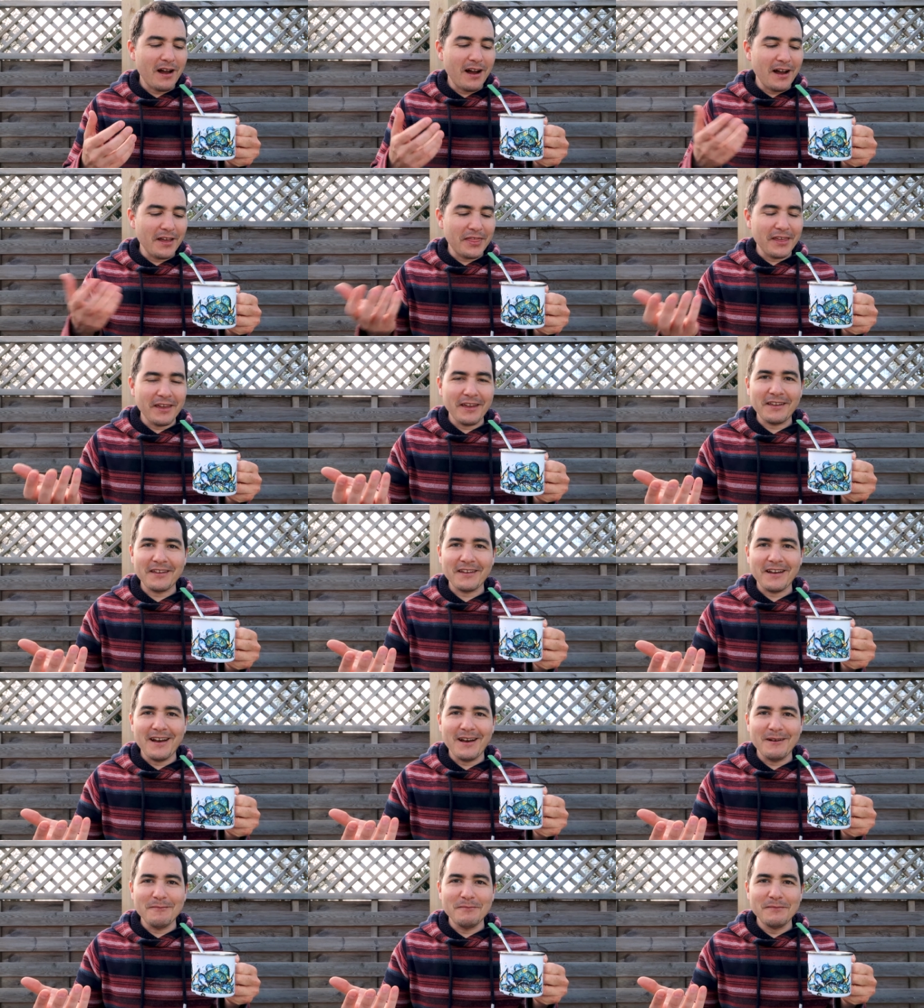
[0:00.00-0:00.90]
I
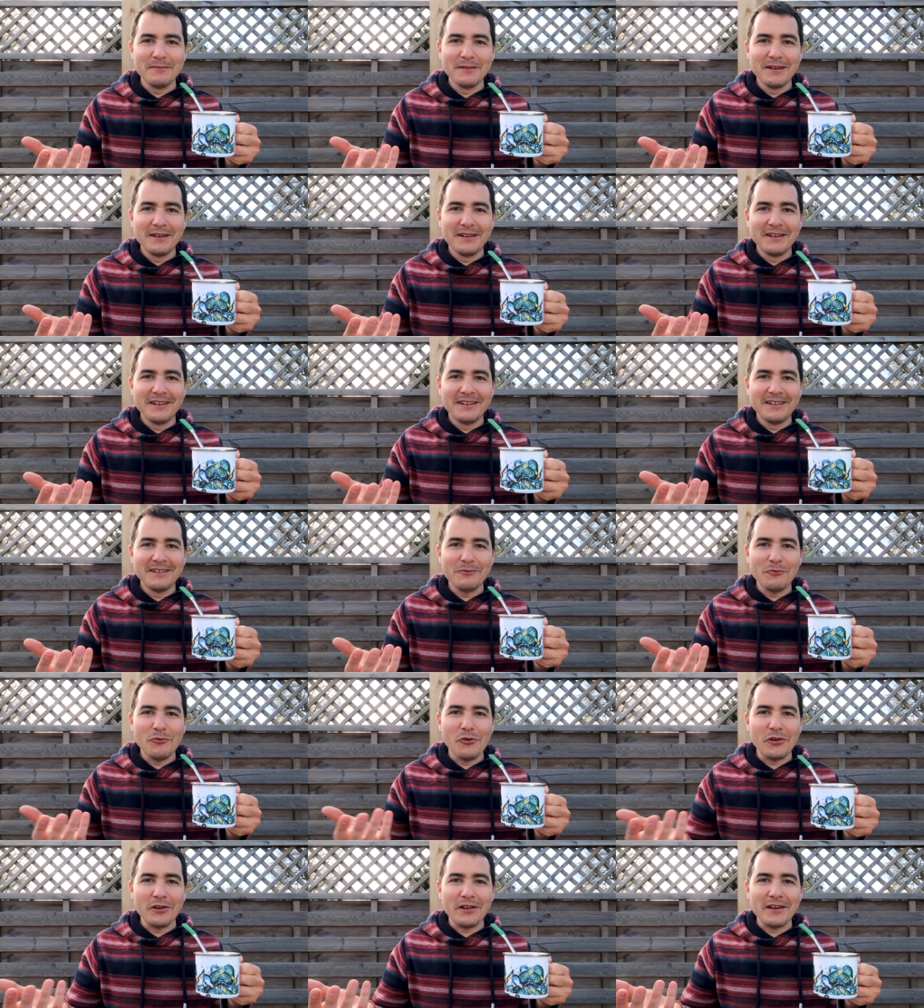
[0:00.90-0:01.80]
think um,
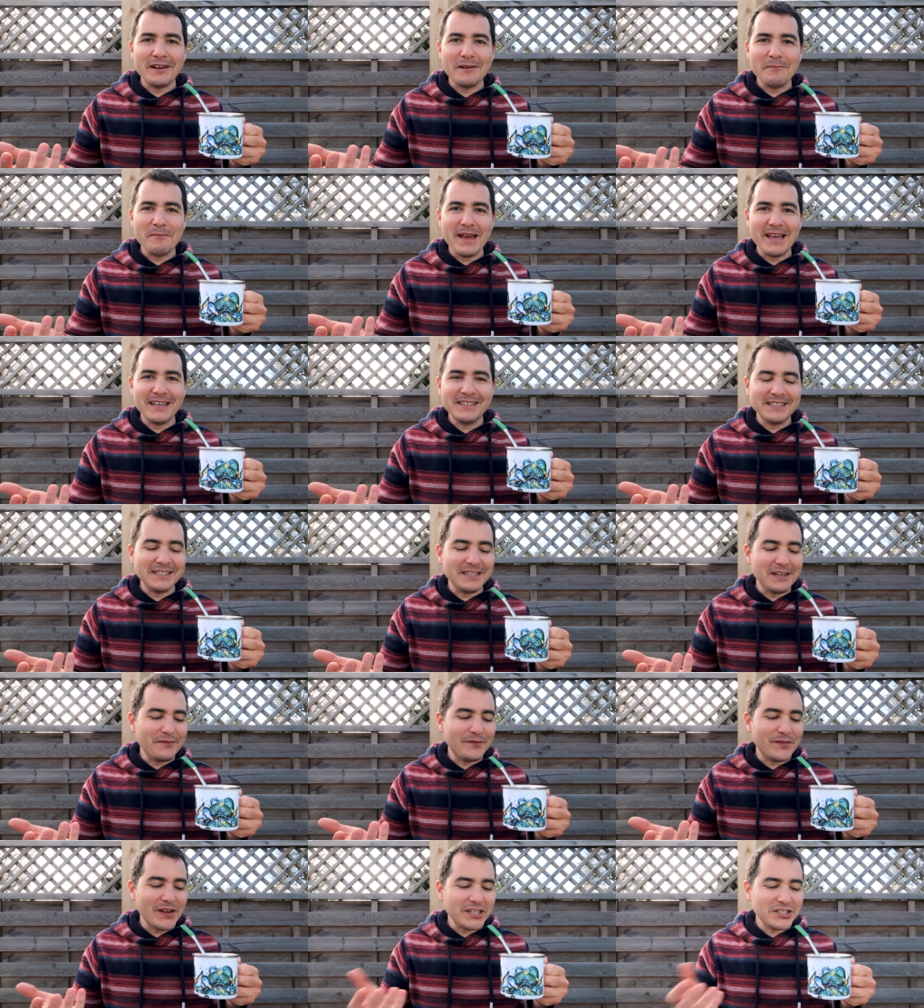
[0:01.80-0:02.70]
what an amazing
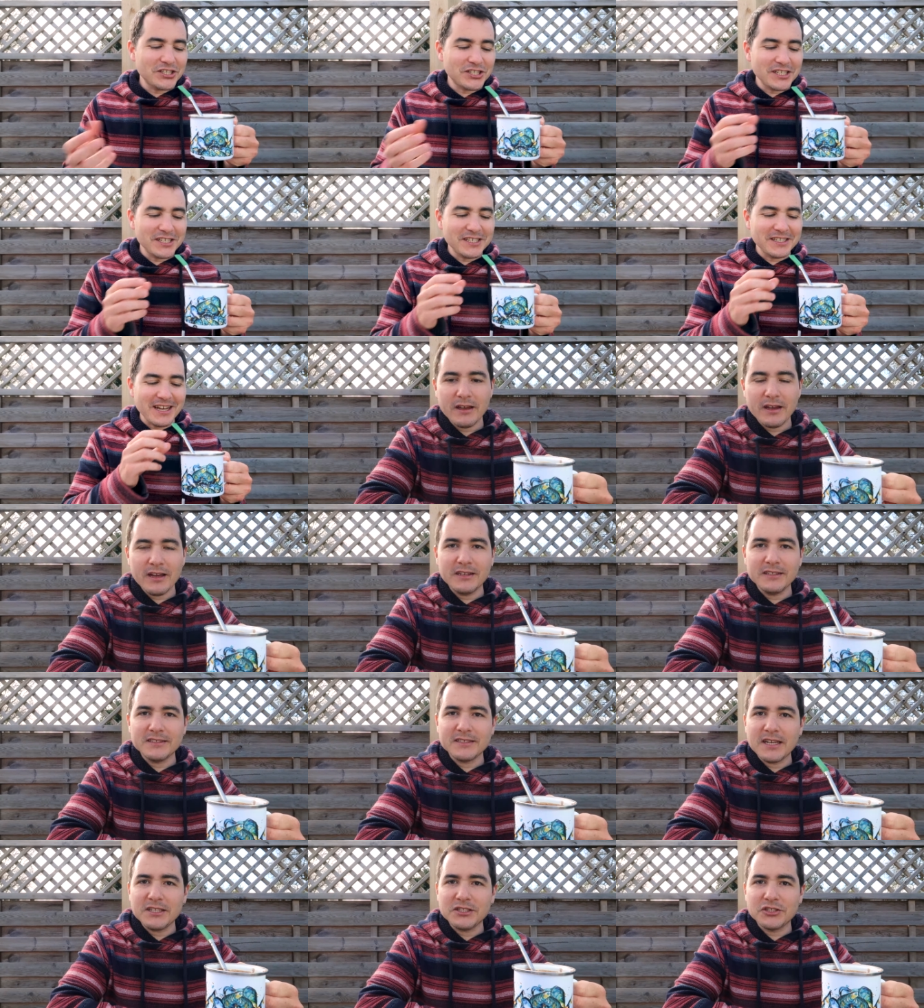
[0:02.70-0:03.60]
invention,
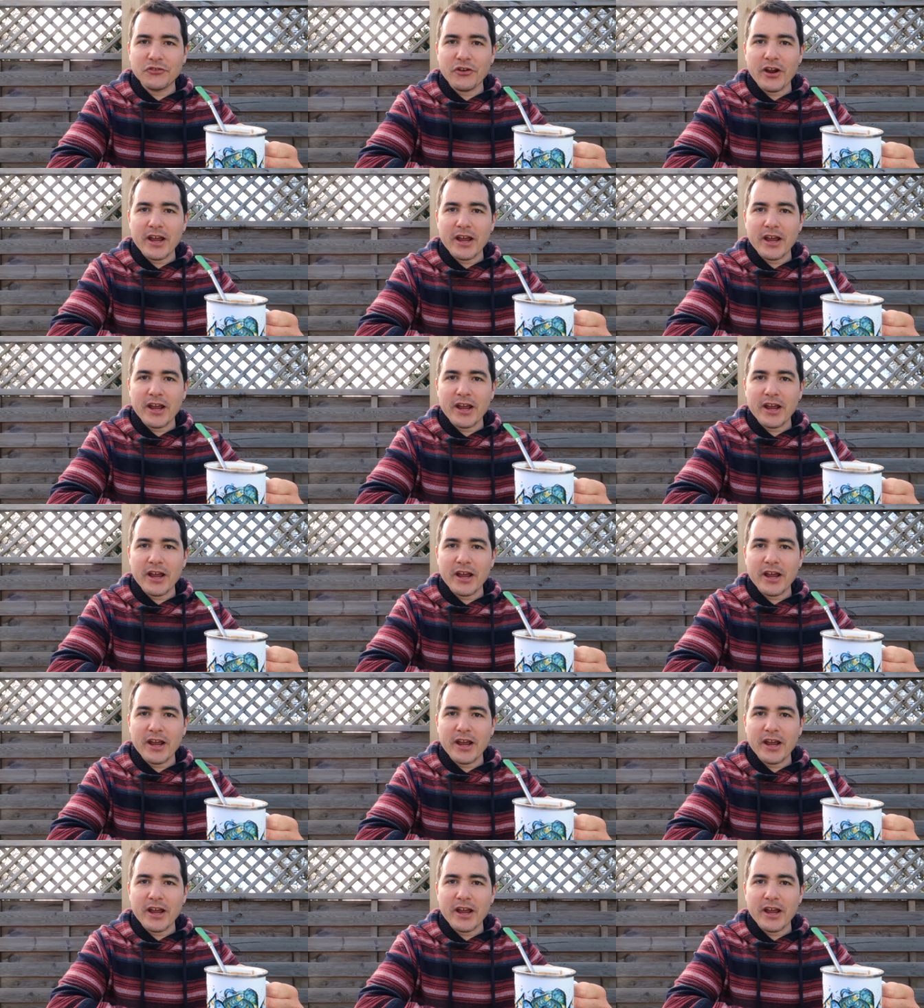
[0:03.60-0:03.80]
and it tastes